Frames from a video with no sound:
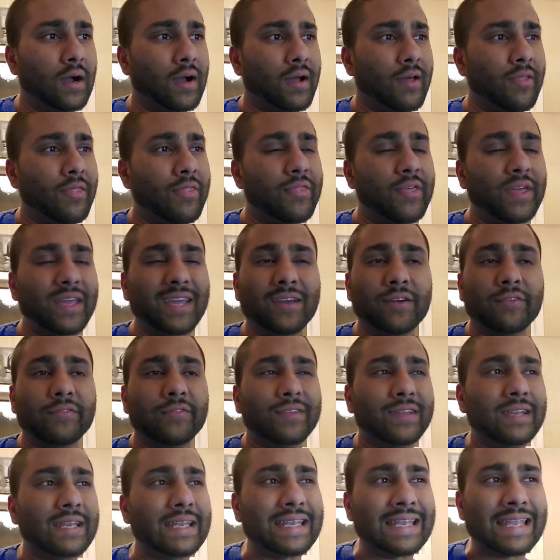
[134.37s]
think
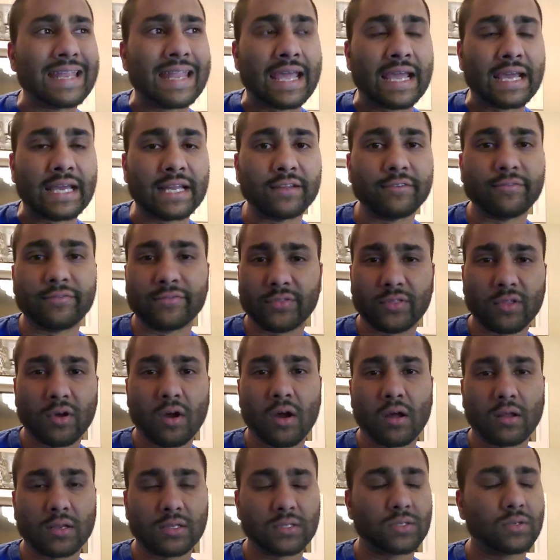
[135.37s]
of negative
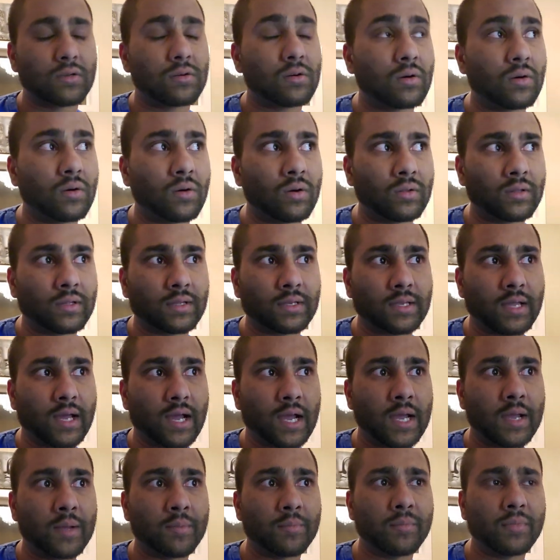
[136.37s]
thoughts all the
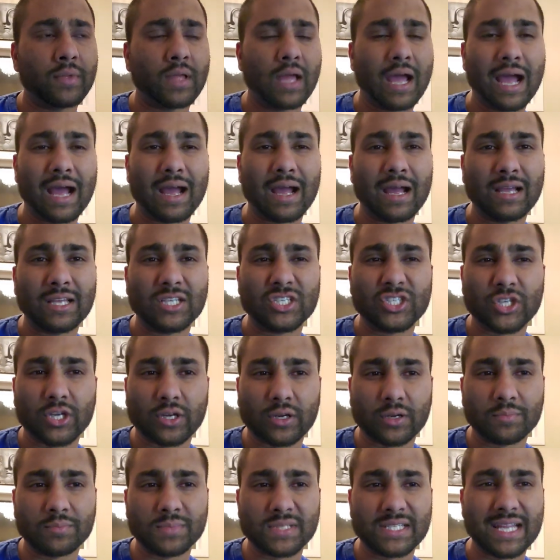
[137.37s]
time,
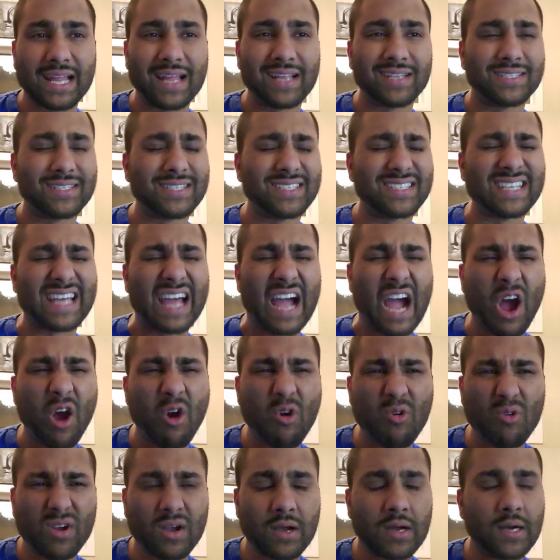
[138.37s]
circumstances,
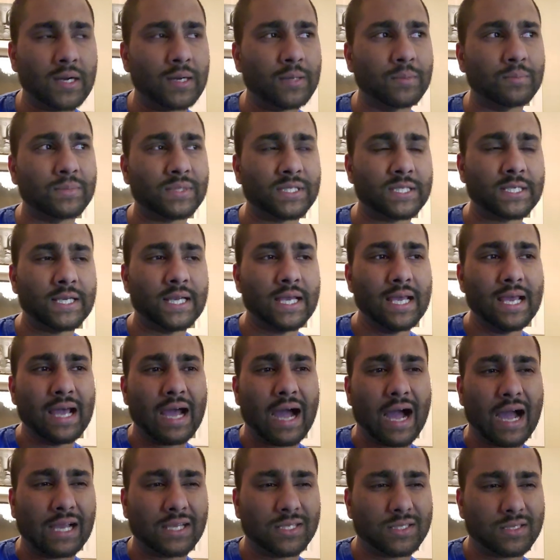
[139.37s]
outcomes.
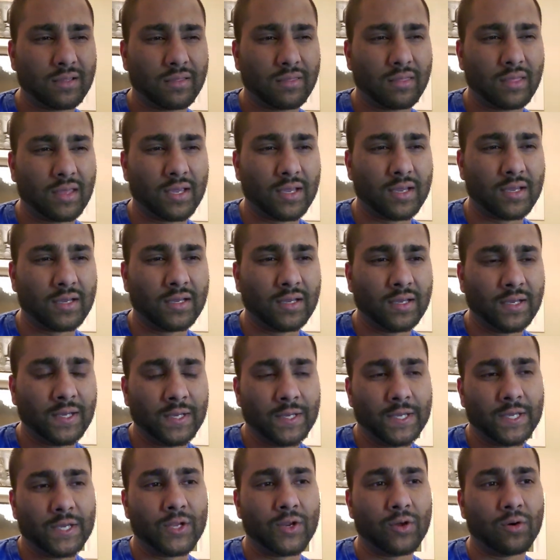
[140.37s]
I used to think,
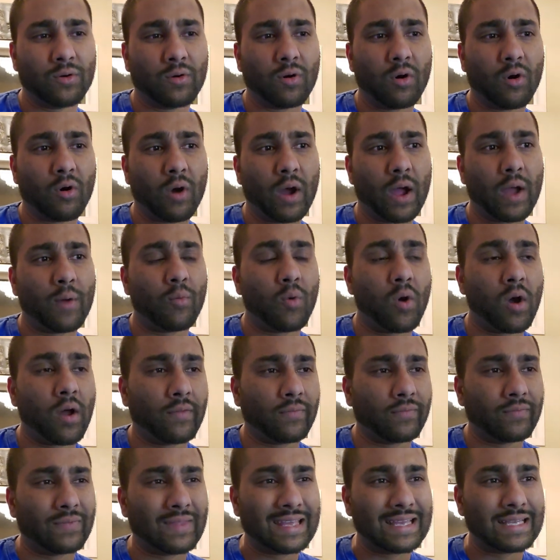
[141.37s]
oh, I
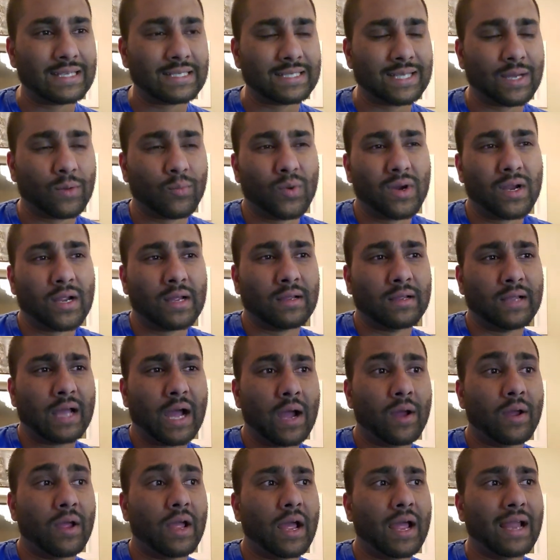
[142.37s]
want this,
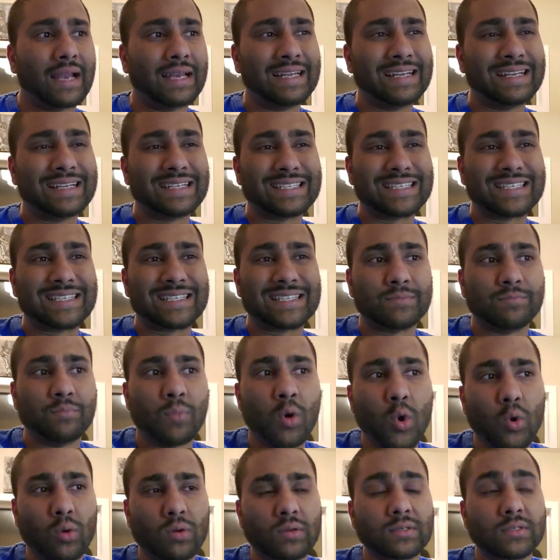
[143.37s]
I need to
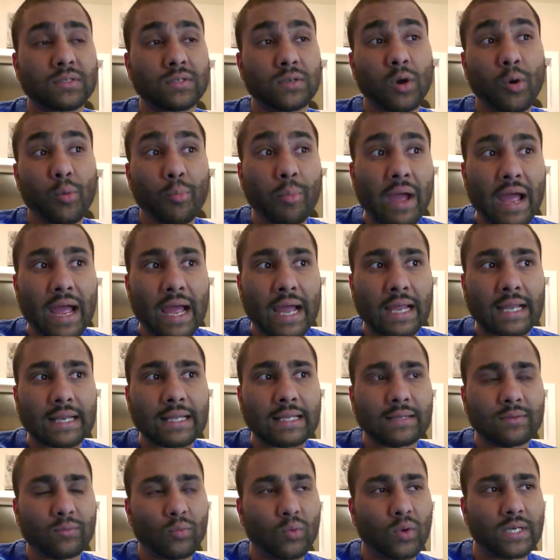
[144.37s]
smoke so
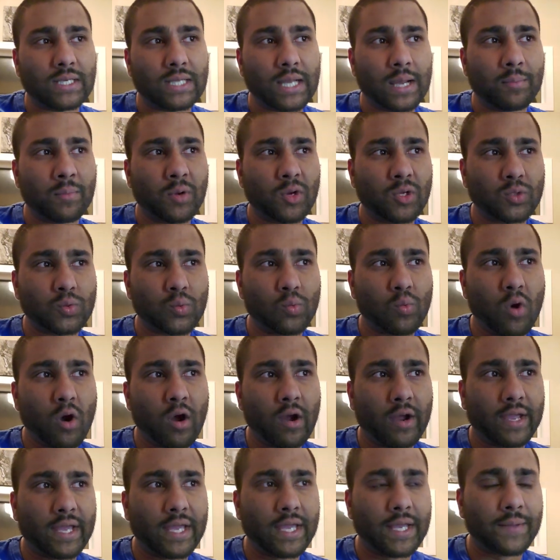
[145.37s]
bad. One time I was
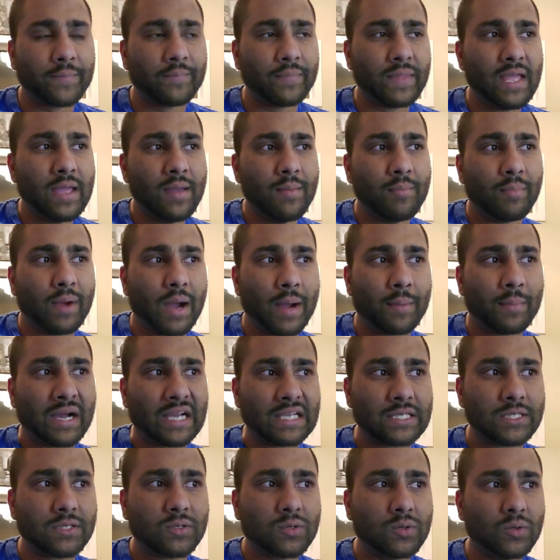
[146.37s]
walking by my
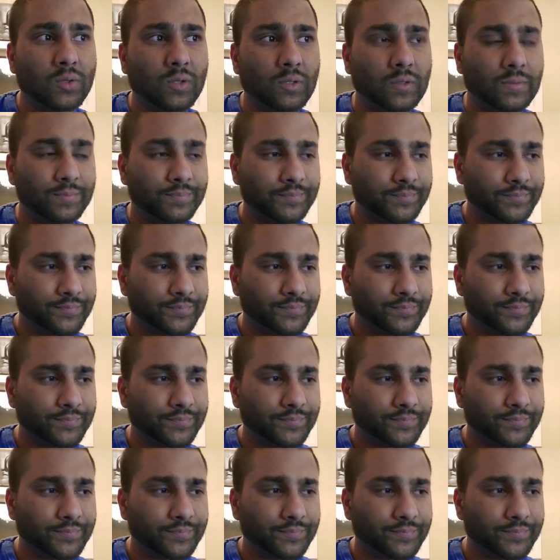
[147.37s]
school,